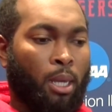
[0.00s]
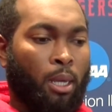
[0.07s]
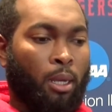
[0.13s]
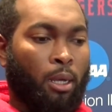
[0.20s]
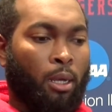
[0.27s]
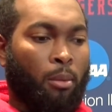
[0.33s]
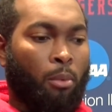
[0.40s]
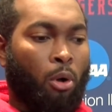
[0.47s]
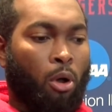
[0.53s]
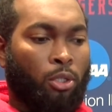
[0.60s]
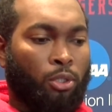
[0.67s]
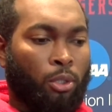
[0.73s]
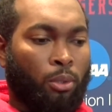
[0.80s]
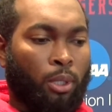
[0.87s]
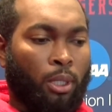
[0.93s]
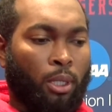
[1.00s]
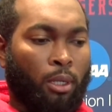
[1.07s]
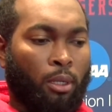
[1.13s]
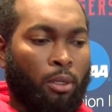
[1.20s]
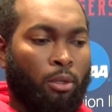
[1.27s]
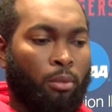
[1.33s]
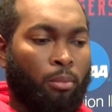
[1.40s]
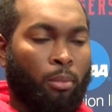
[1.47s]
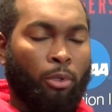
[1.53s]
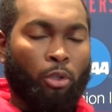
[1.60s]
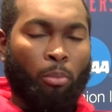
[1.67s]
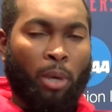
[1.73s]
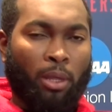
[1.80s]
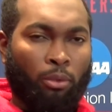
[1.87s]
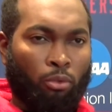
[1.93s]
You know,
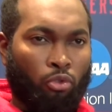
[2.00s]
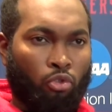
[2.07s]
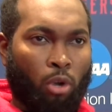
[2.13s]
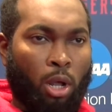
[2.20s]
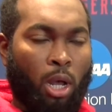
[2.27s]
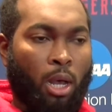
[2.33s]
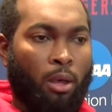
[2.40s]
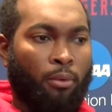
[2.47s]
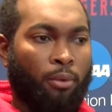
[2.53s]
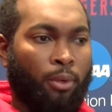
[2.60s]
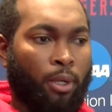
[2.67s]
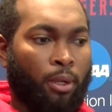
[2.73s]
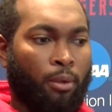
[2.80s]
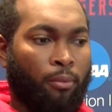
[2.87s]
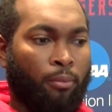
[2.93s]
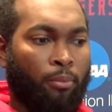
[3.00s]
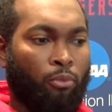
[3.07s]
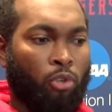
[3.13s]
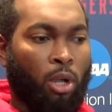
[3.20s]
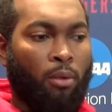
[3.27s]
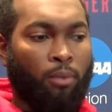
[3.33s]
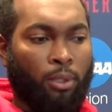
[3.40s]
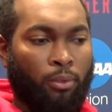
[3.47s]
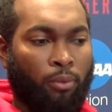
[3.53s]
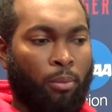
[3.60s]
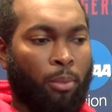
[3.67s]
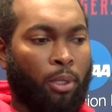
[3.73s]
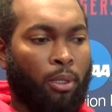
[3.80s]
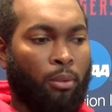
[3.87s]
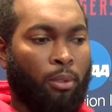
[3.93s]
Matthew Drivelick
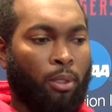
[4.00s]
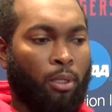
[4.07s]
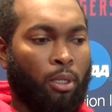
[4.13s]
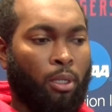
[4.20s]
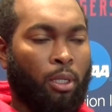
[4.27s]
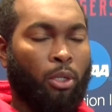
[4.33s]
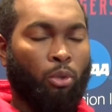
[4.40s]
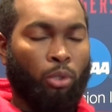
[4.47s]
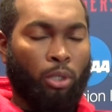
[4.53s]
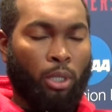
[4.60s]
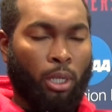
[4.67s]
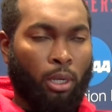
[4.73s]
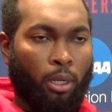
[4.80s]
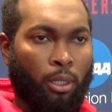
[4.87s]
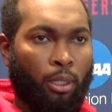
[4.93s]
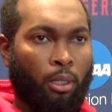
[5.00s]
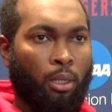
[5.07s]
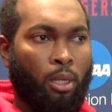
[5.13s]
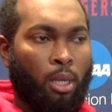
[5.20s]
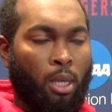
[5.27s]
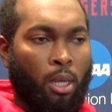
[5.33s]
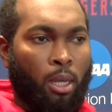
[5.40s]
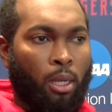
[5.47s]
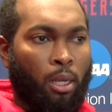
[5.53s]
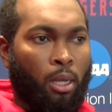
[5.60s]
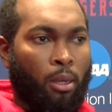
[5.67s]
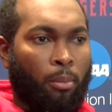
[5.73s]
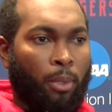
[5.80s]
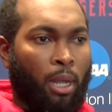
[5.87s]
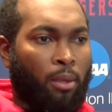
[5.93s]
from Hilliard area.
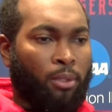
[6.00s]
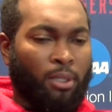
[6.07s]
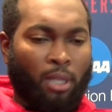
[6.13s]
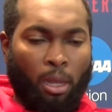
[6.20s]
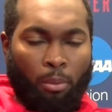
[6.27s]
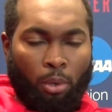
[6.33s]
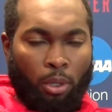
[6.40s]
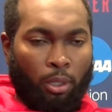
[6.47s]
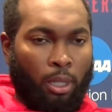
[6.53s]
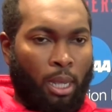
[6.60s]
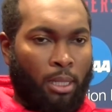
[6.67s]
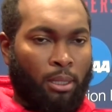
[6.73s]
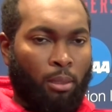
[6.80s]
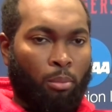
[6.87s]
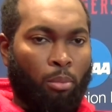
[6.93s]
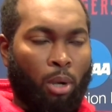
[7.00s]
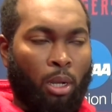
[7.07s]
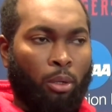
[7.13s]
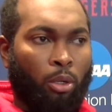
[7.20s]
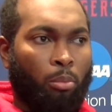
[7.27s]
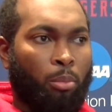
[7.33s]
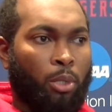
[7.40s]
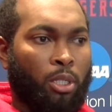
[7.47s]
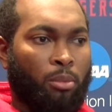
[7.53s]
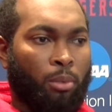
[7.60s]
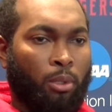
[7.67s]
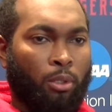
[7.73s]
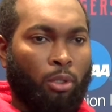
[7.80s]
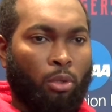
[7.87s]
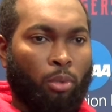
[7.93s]
And obviously a couple other guys that I'm probably going to miss,
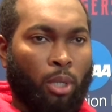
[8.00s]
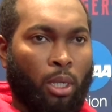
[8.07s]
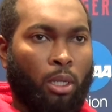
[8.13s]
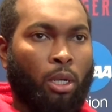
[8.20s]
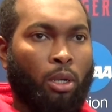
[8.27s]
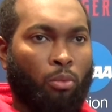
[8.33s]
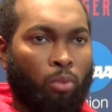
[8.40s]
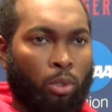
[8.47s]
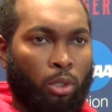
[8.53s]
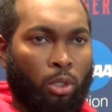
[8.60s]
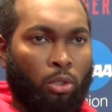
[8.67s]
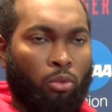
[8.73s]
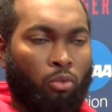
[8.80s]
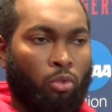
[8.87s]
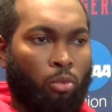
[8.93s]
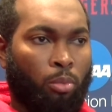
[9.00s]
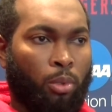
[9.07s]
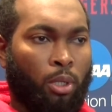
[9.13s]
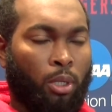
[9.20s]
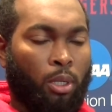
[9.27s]
but, you know, we got a really good group.